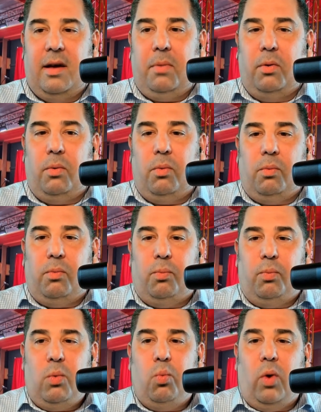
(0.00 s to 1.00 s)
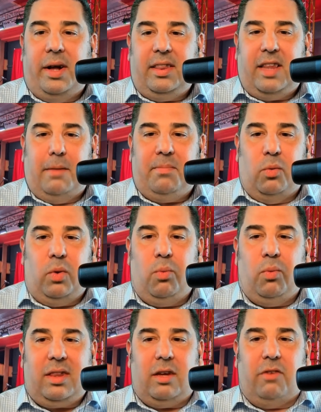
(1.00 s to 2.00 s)
But we want
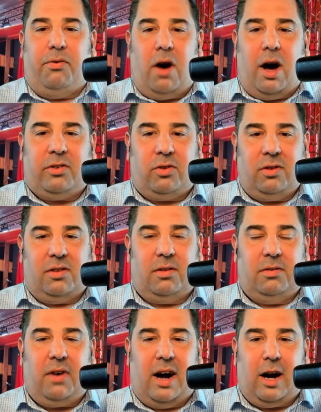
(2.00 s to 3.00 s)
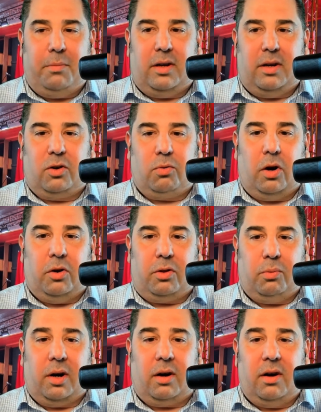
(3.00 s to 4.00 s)
to foster this environment of growth
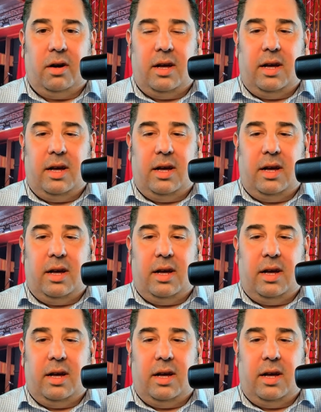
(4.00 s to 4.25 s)
where